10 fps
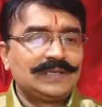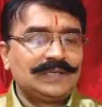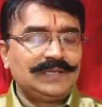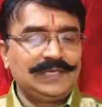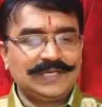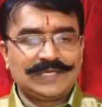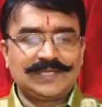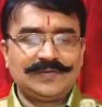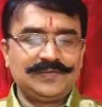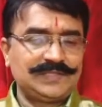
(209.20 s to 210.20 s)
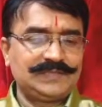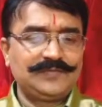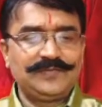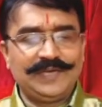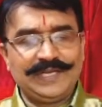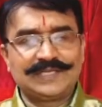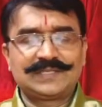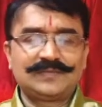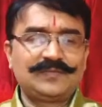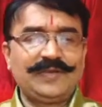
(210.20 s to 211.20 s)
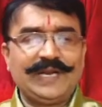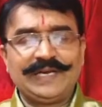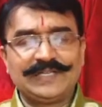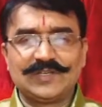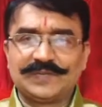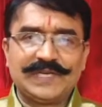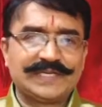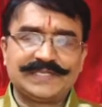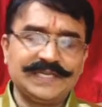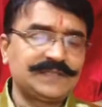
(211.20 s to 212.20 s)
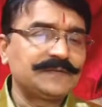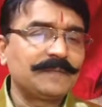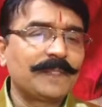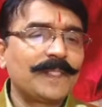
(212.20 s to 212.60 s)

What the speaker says: These are the various varieties of the assets.